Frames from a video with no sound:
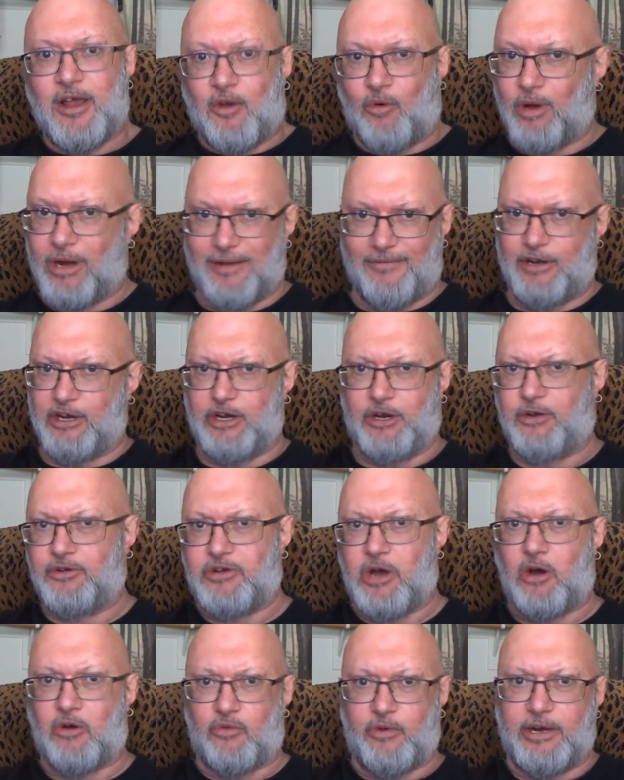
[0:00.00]
Whatever you do,
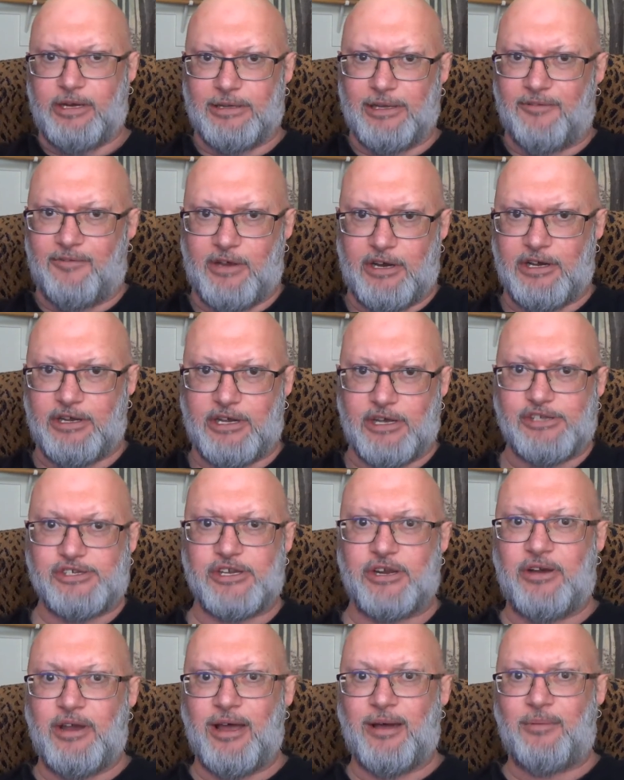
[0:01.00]
don't read Leviticus
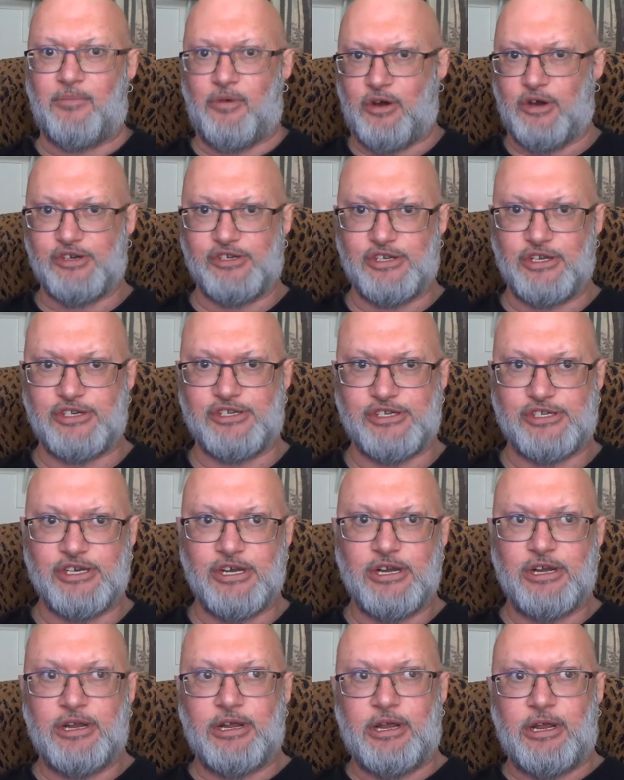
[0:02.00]
and Numbers.
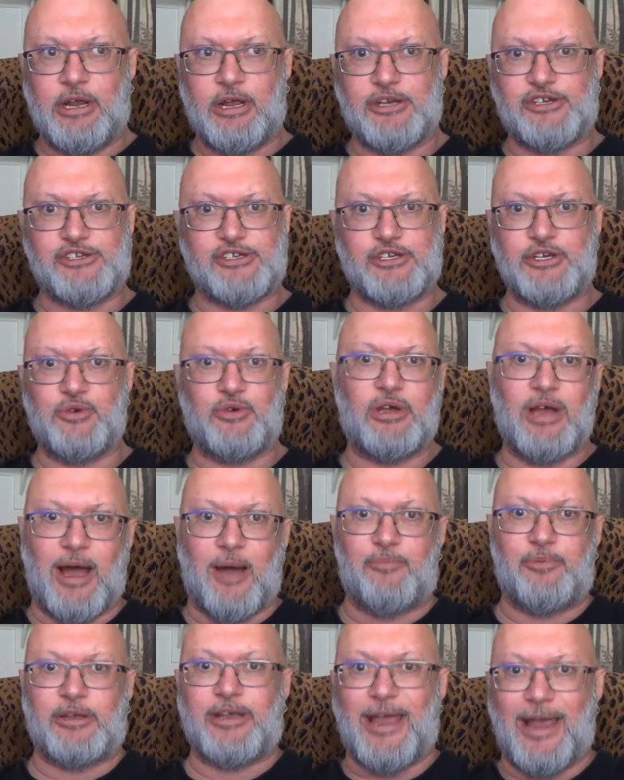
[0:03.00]
It's too
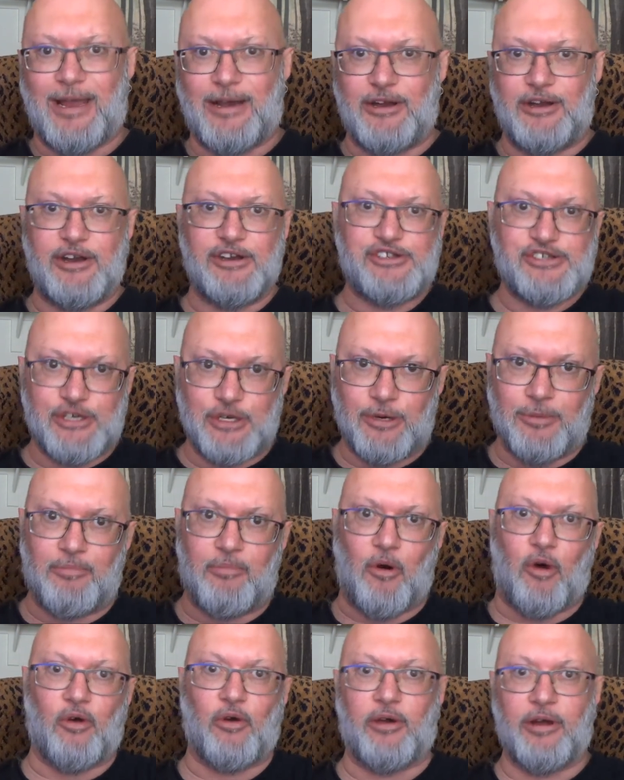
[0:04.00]
complicated, it's too
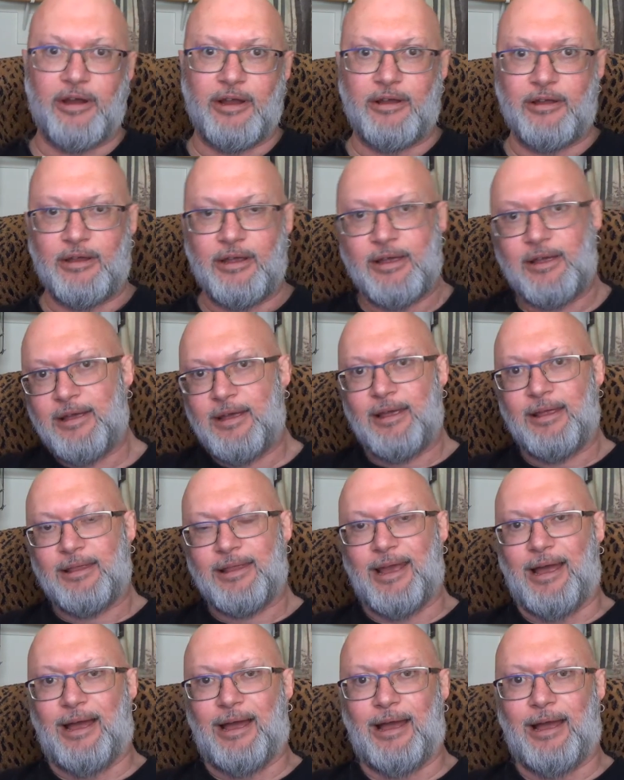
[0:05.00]
boring,
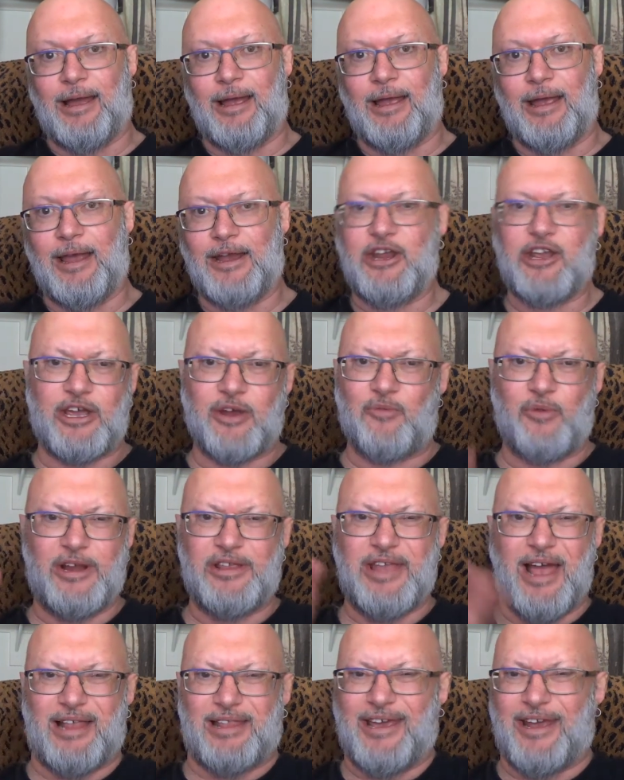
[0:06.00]
and you can read
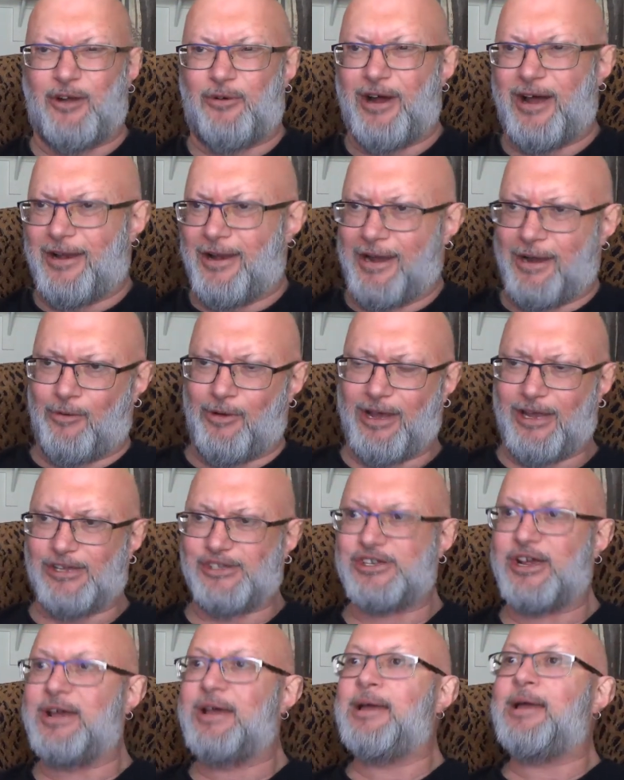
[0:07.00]
that later on
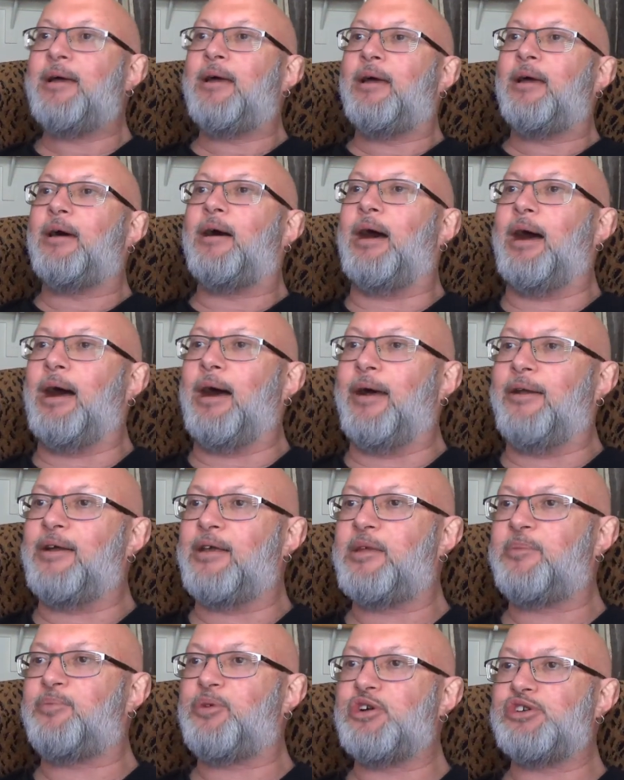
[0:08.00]
anyways.
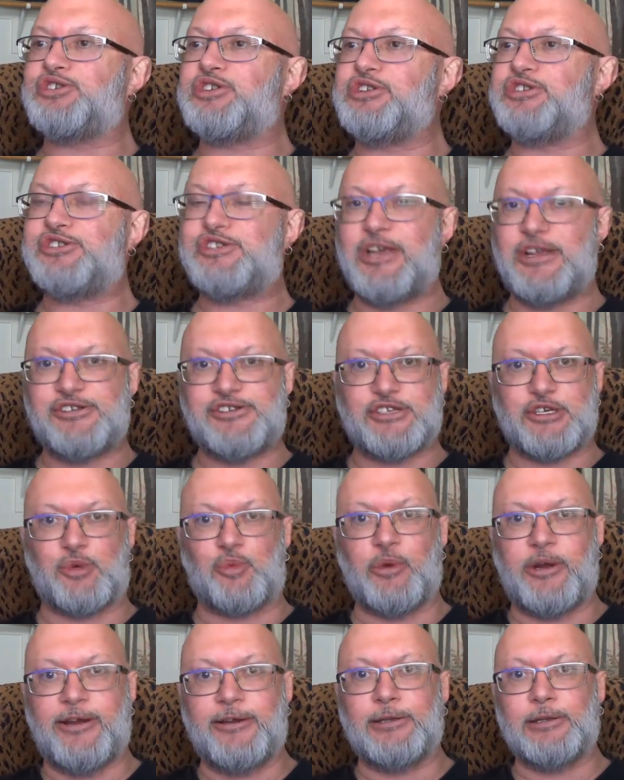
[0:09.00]
Another person says to
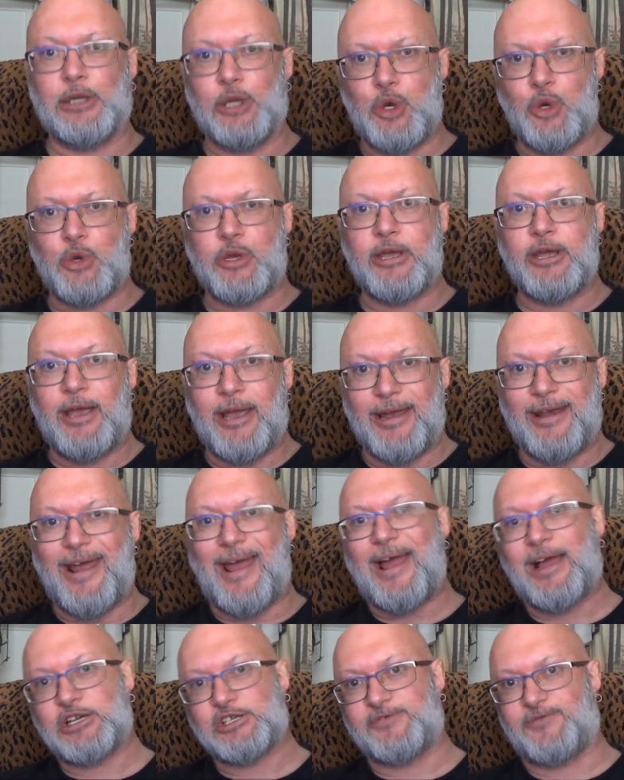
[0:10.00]
read Luke and
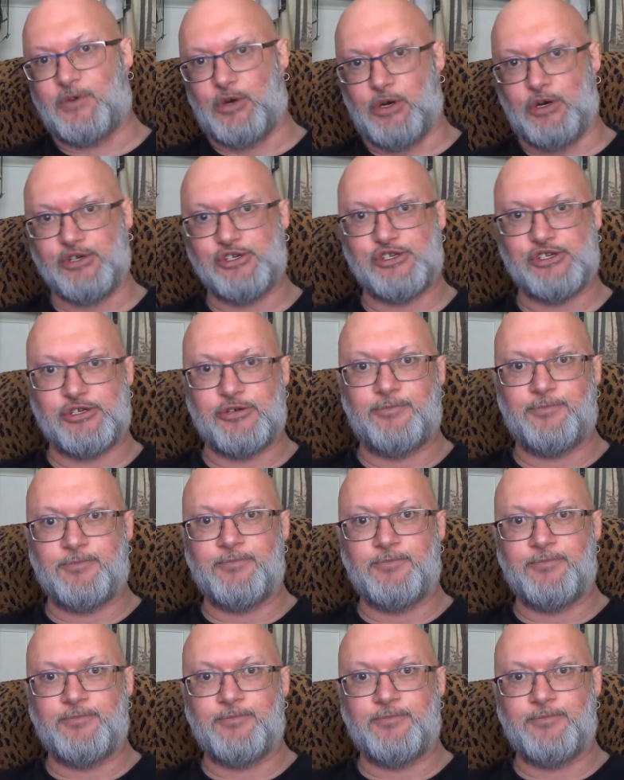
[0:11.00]
Acts first,